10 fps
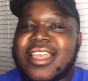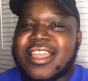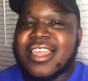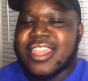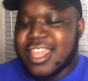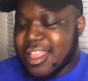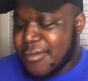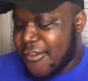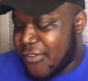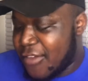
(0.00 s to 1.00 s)
she's
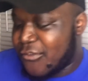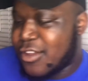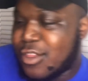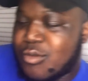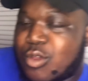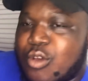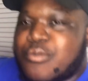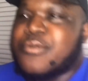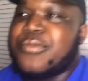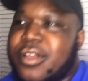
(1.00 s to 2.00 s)
my favorite
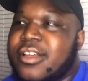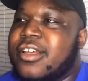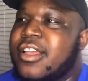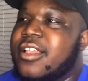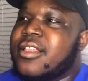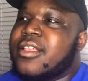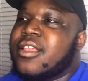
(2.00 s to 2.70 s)
YouTuber because